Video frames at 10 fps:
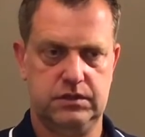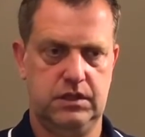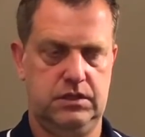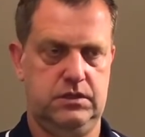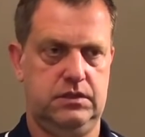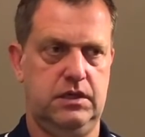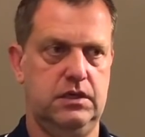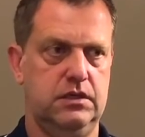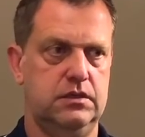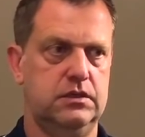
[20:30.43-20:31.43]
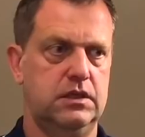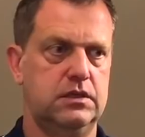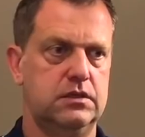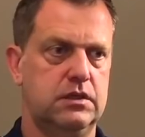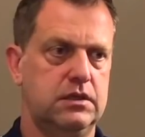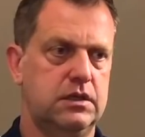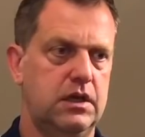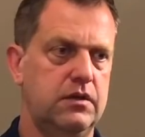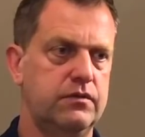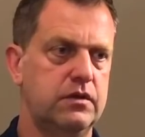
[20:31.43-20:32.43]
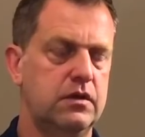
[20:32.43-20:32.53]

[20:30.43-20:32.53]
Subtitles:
they say that they have